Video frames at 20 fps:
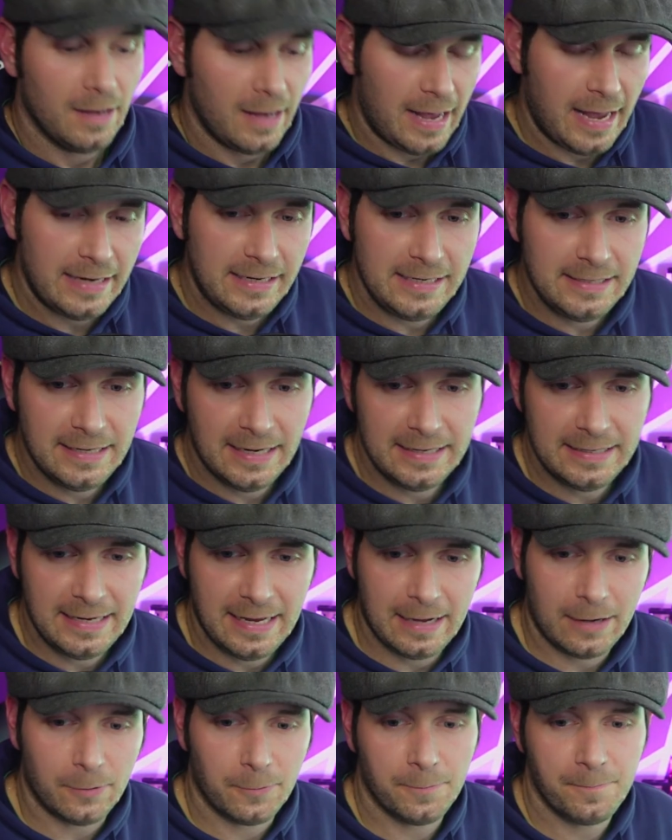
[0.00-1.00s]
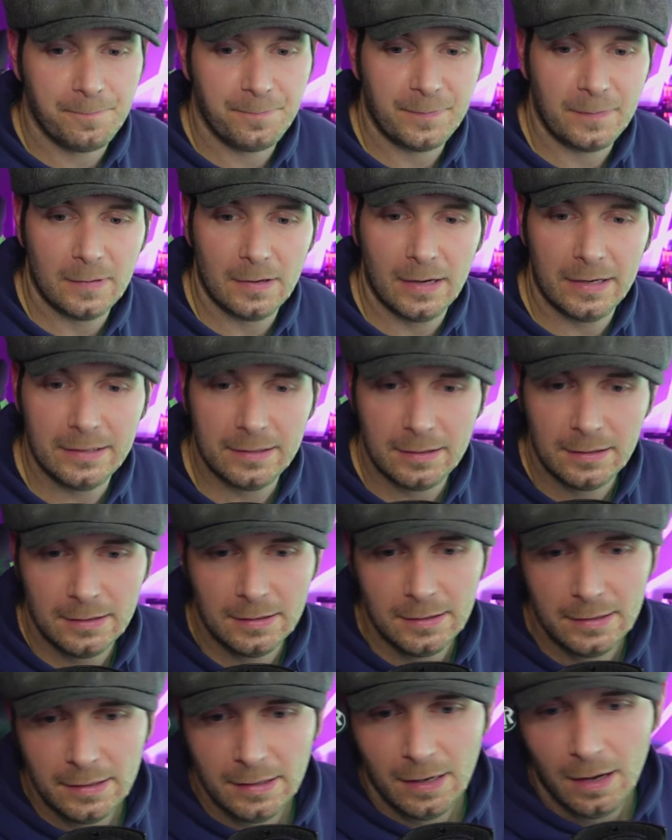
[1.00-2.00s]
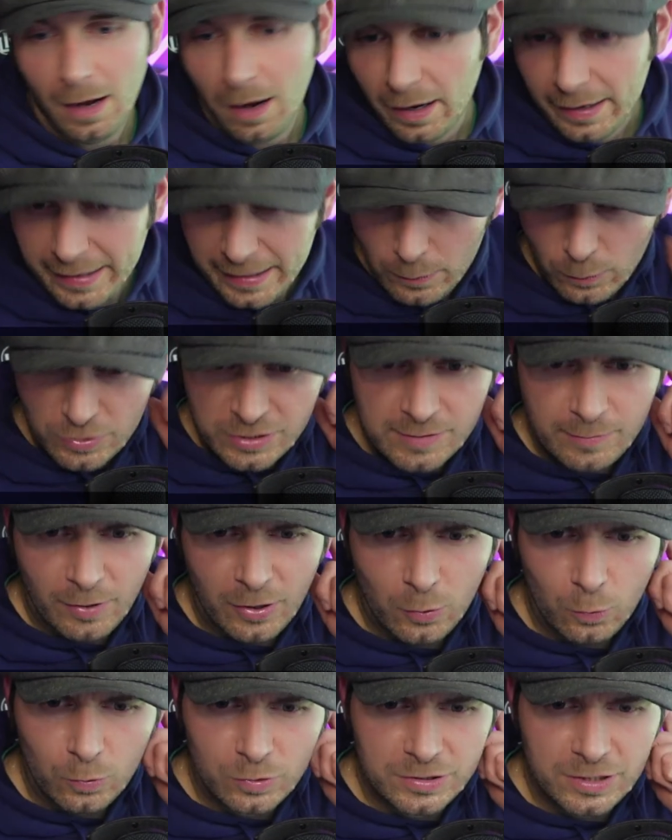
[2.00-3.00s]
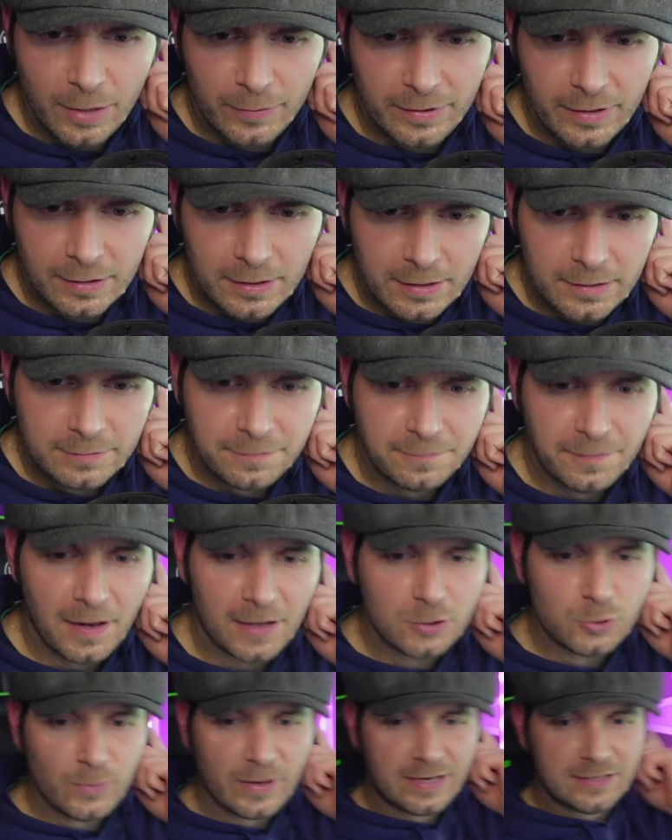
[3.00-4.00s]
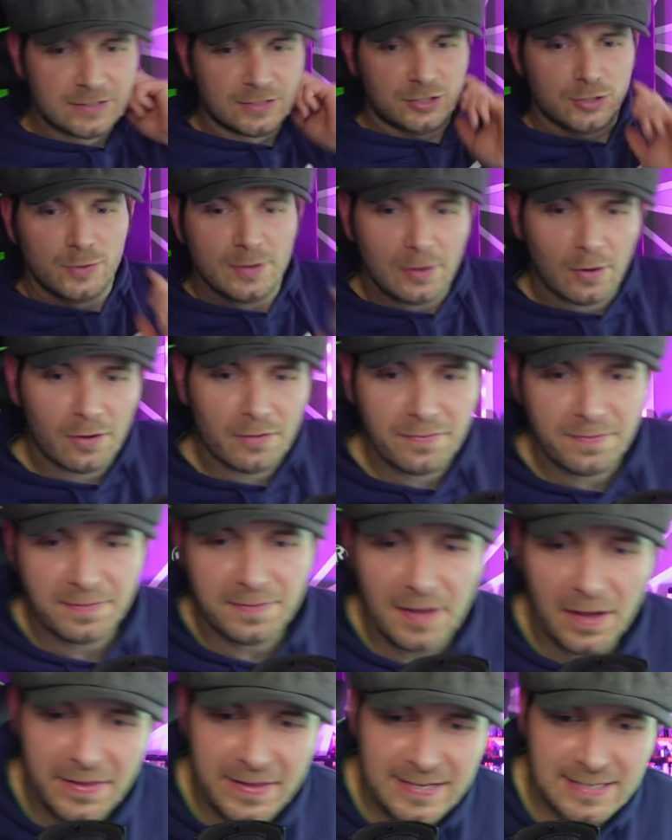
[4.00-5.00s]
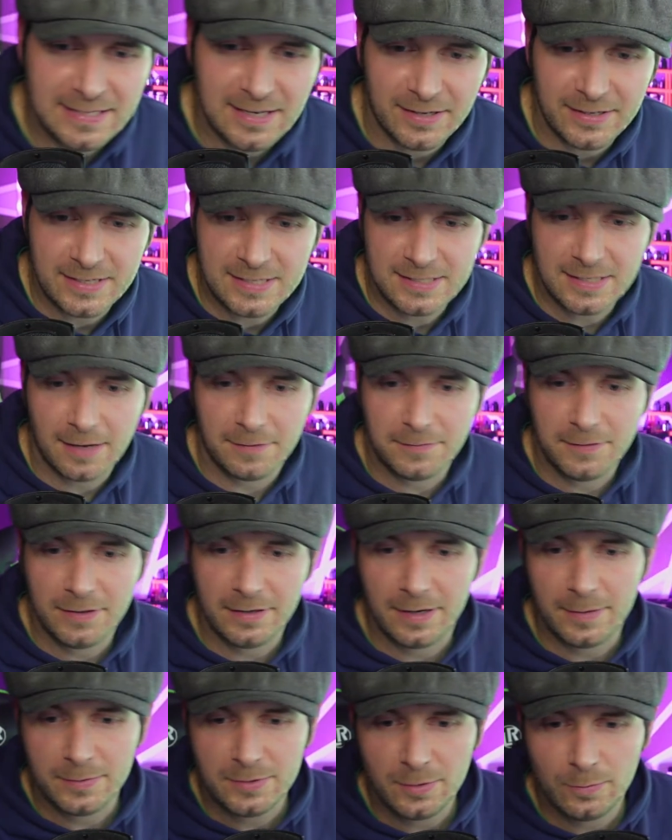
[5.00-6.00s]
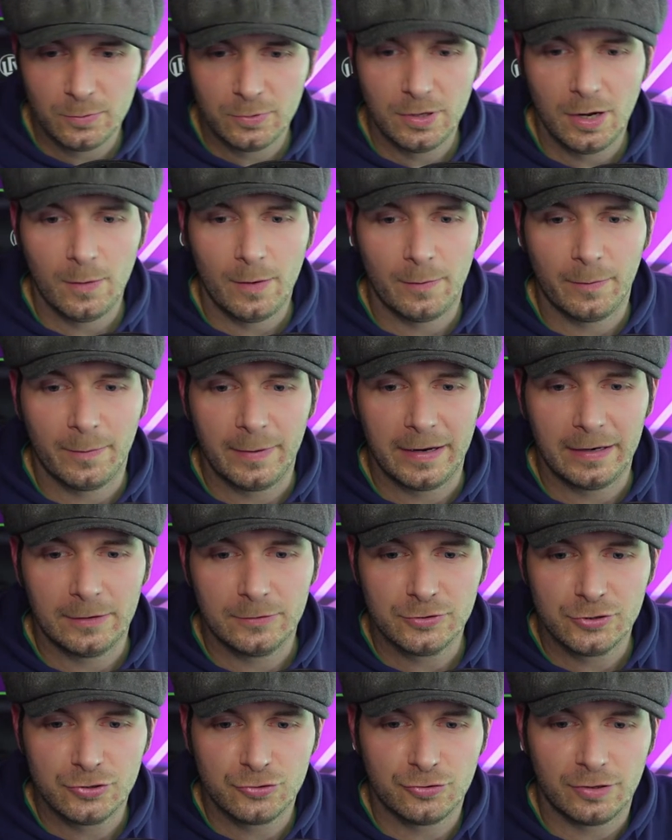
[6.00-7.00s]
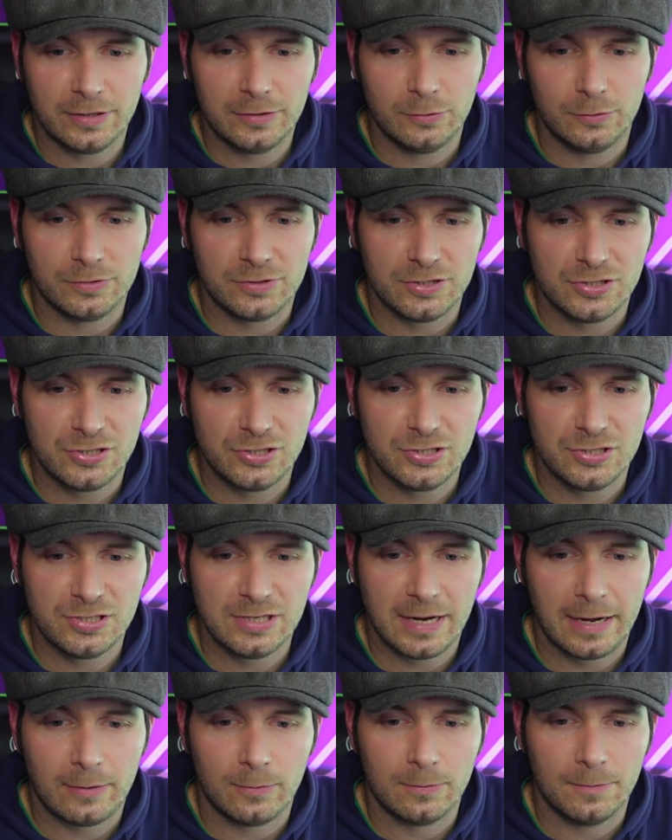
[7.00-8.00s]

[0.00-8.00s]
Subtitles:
Any day now. And I keep watching my audio and I kind of fluctuate because I do a lot of this kind of stuff, don't I? So we'll go up a bit and I'll just try not to shout.